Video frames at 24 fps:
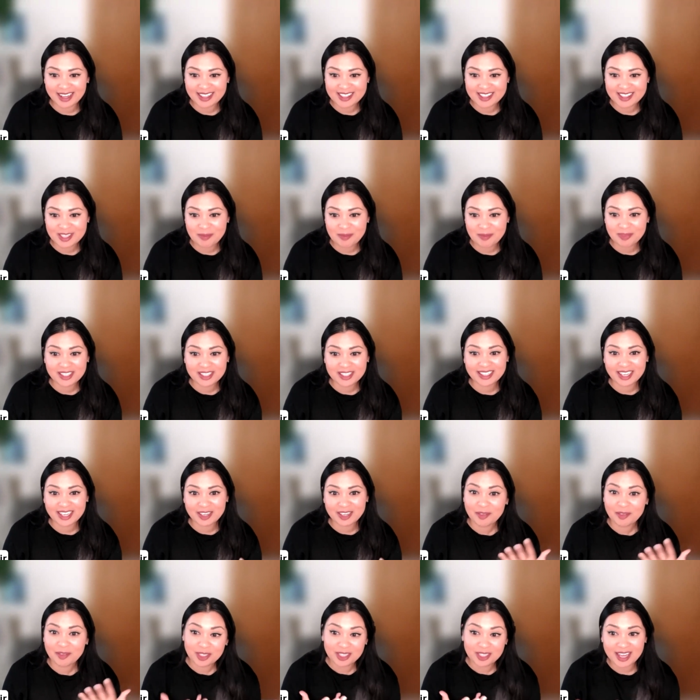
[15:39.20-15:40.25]
something that I
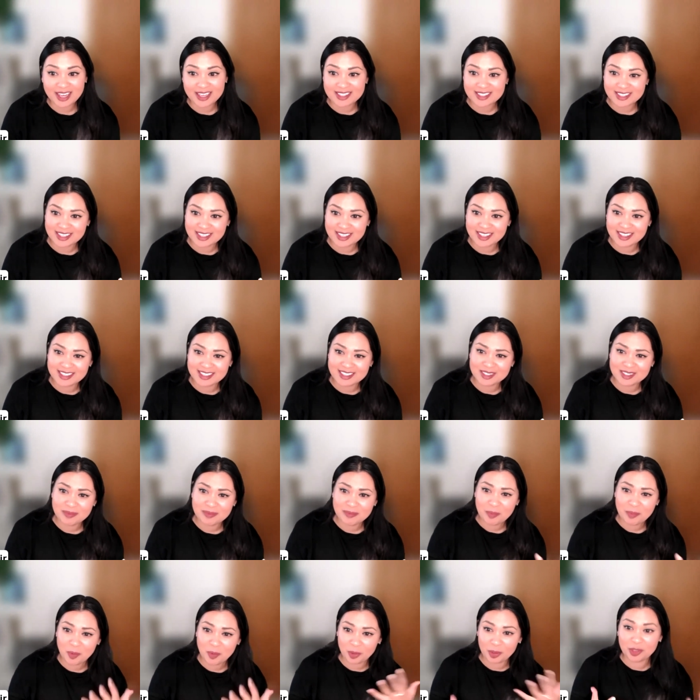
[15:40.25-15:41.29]
realize is
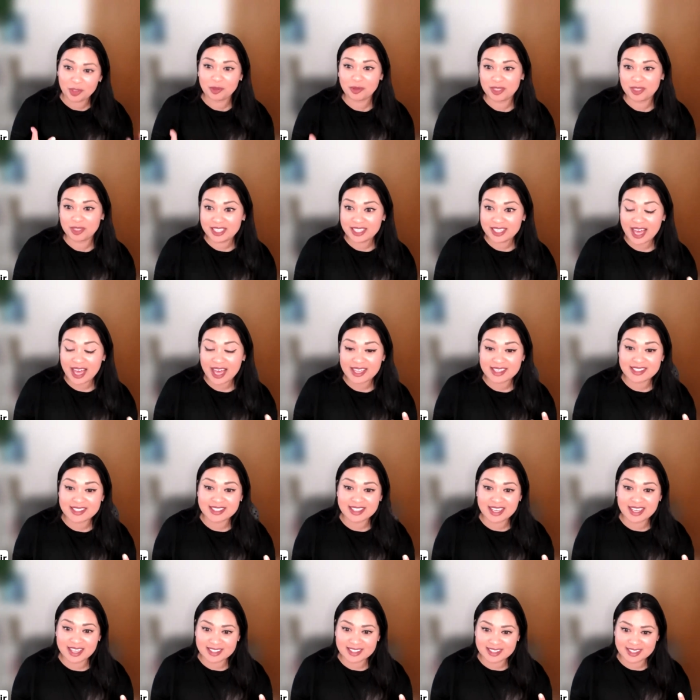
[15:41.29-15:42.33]
more unique as
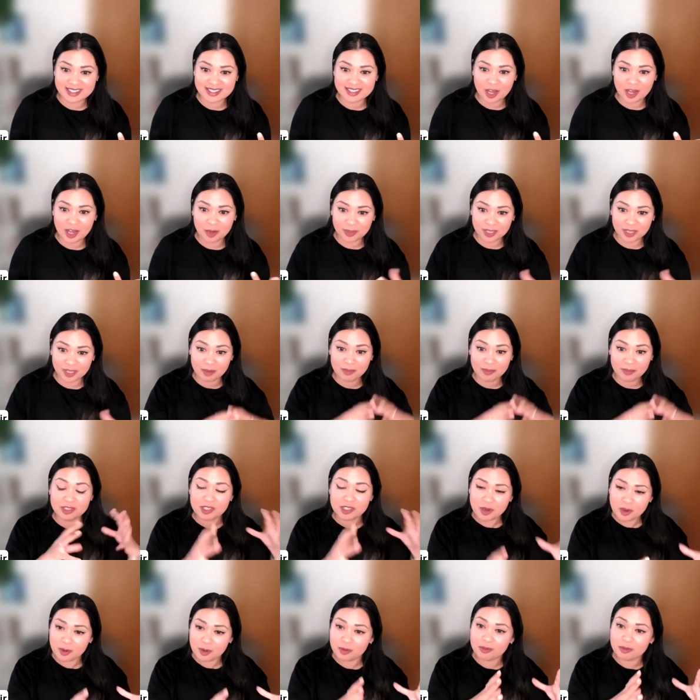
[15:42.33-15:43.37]
CS has now become its
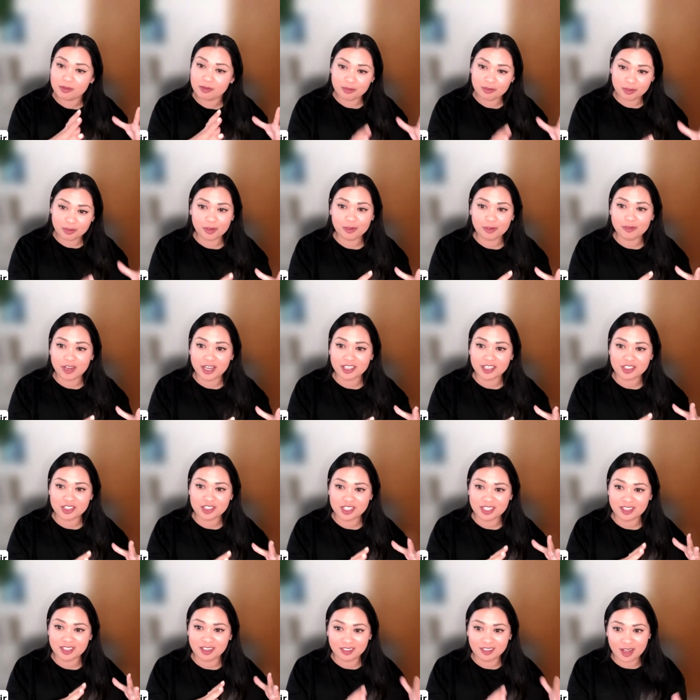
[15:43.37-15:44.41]
own full
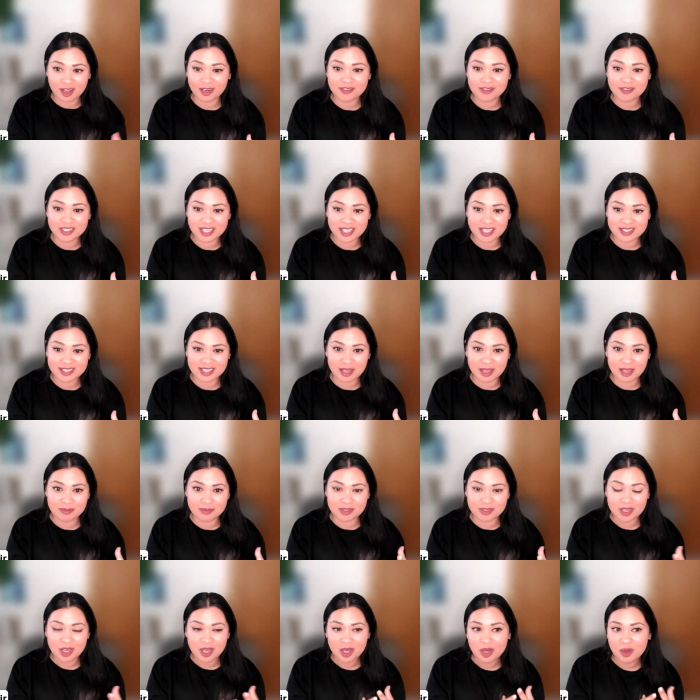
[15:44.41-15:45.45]
function. A lot of
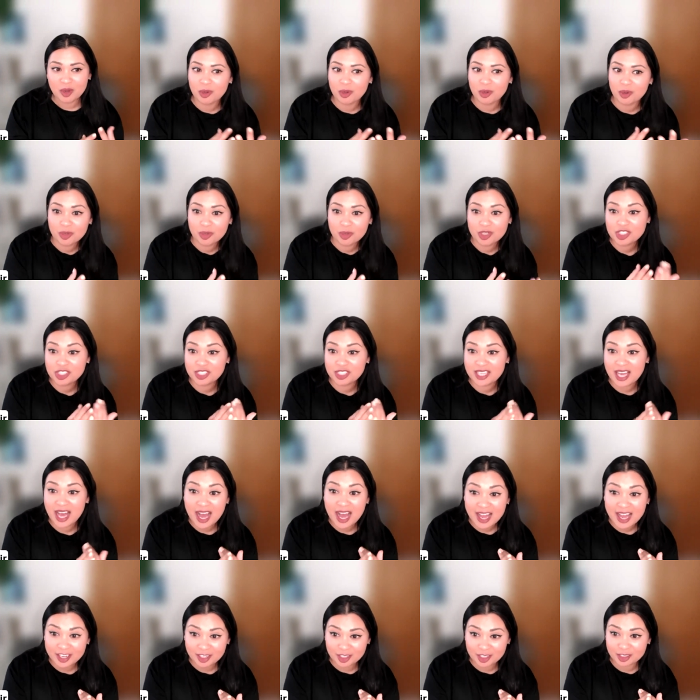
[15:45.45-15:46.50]
CSMs were originally
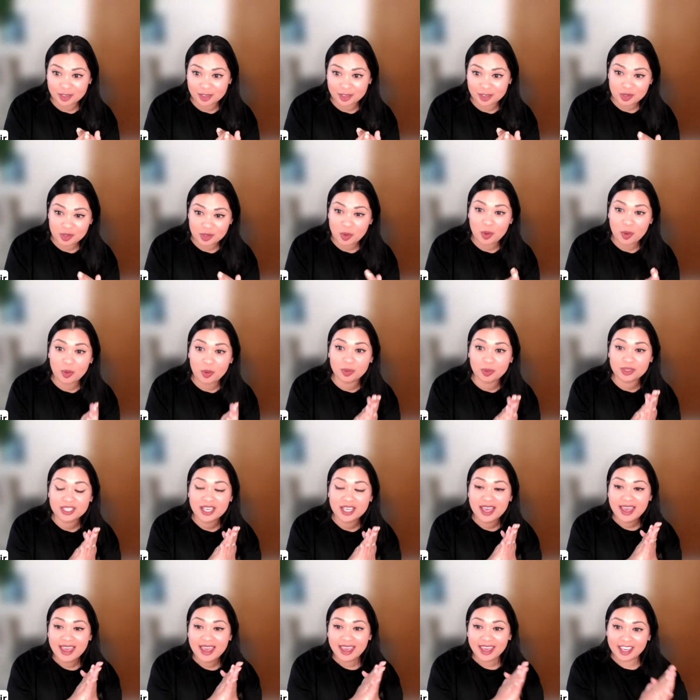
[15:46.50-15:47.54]
hired or told,
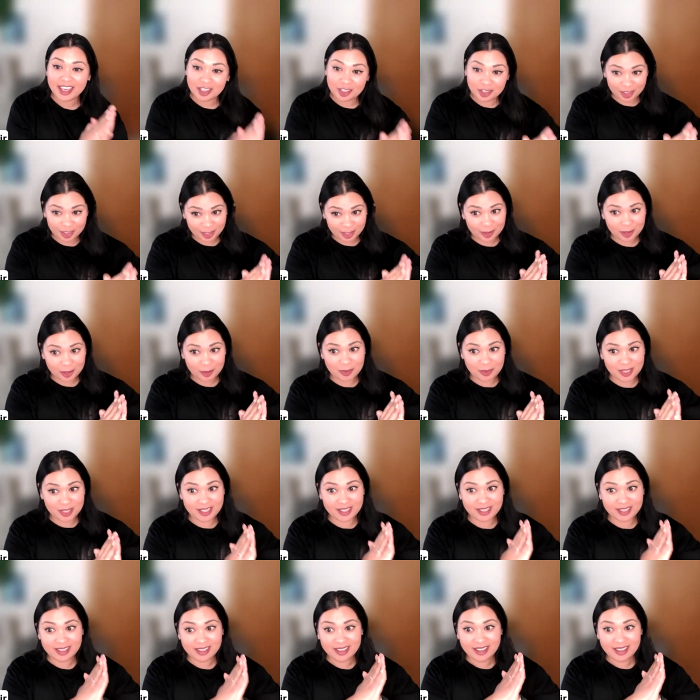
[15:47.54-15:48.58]
hey, you're here to
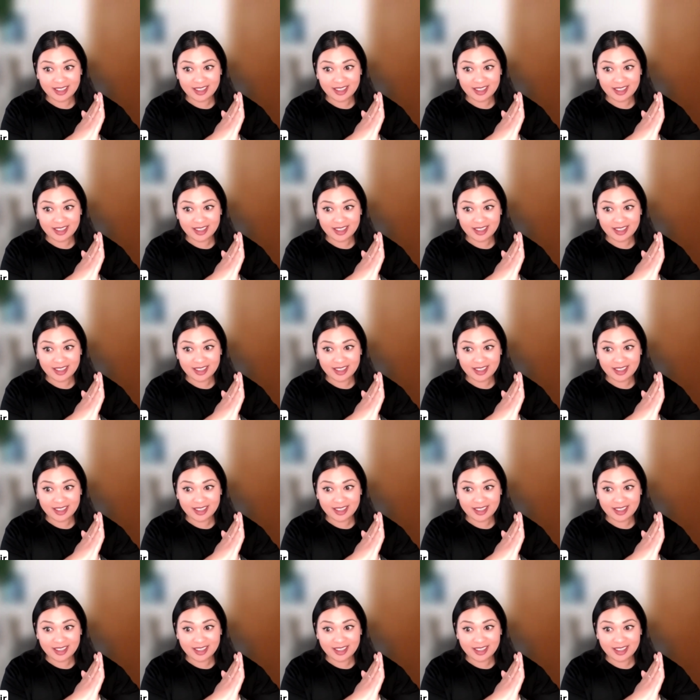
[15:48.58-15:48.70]
be